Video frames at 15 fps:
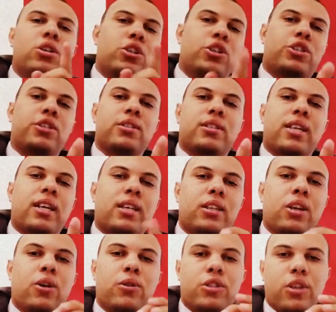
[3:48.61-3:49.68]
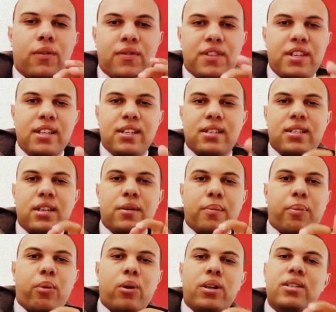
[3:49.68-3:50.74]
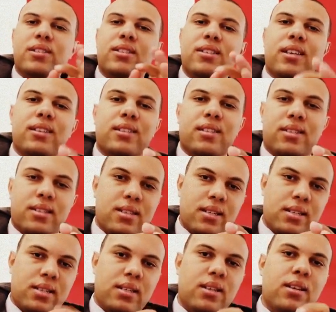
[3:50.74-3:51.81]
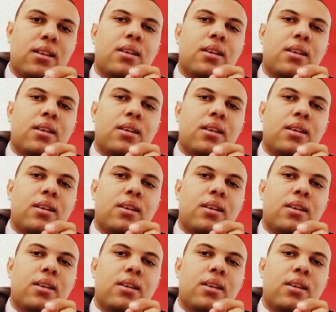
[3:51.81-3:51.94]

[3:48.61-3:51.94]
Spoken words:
you should take notes of these important sentences.